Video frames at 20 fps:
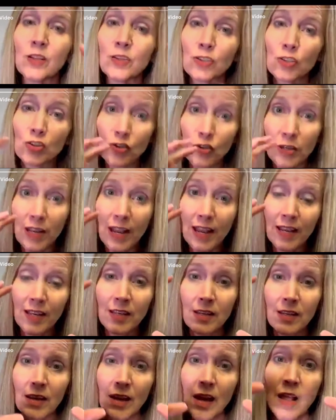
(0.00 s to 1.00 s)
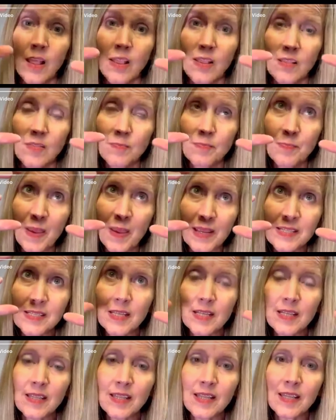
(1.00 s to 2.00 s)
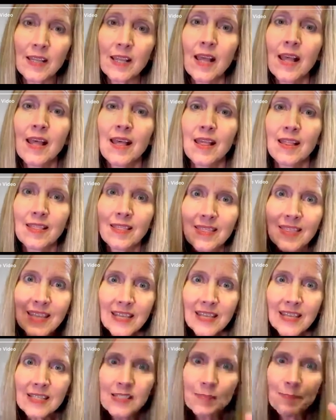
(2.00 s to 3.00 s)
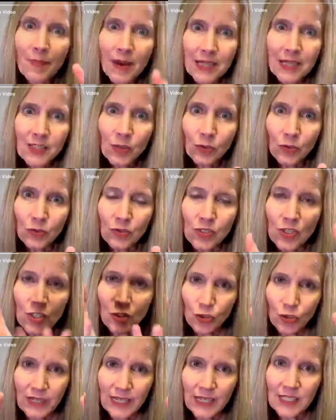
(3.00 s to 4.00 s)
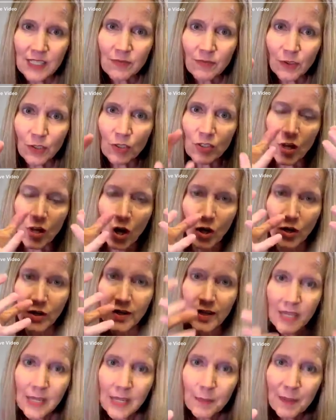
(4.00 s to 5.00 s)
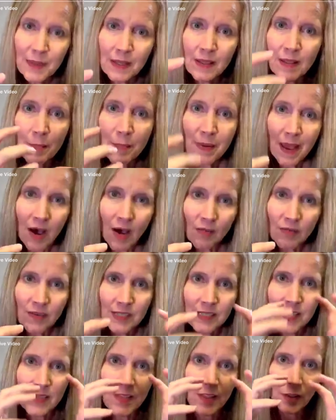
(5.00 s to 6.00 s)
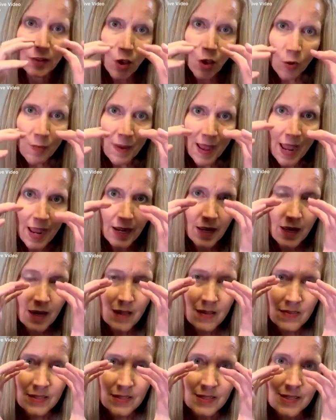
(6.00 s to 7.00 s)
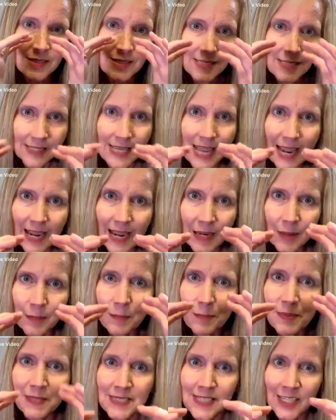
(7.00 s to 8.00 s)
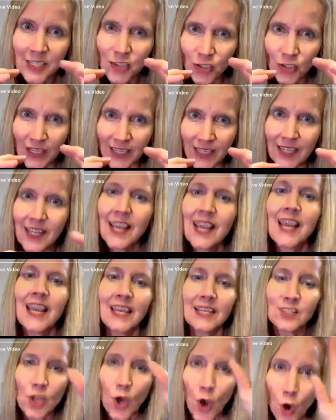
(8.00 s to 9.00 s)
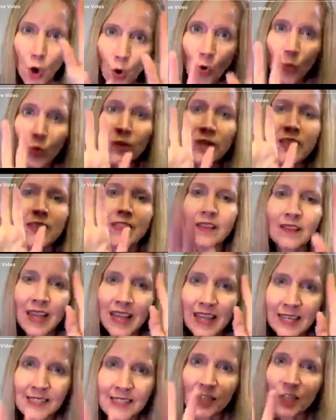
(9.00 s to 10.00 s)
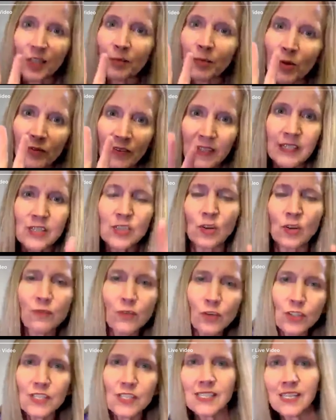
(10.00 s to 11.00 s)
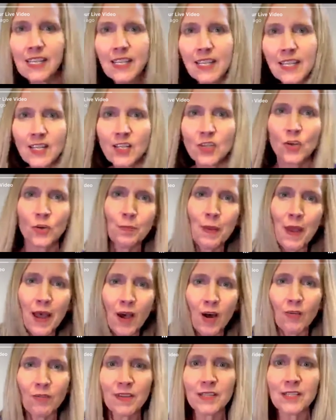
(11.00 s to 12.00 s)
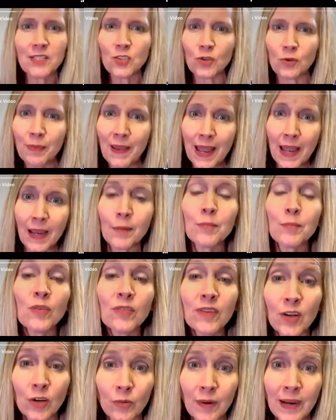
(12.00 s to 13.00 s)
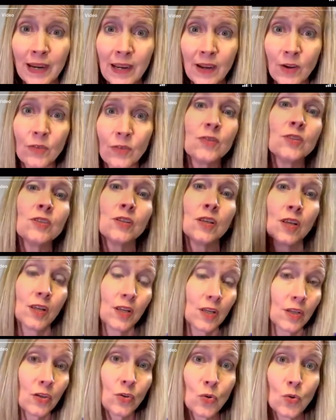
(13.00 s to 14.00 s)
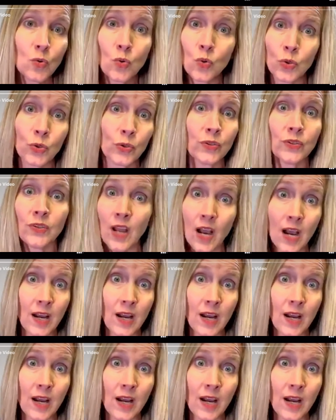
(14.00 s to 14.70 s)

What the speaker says: and basically these muscles, the transverse, are keeping the pelvis and the low back in the same position. It's only the legs that are moving. So if you're seeing your pelvis or back moving around, you're not